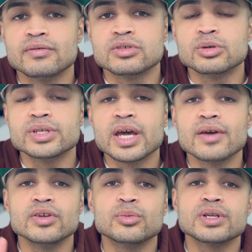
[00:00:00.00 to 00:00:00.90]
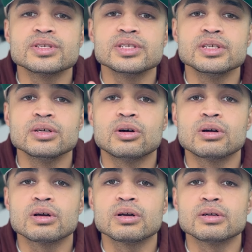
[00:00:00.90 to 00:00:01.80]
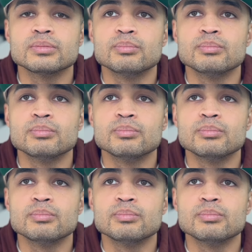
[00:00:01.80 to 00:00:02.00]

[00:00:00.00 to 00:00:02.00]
So yeah, if you want to see our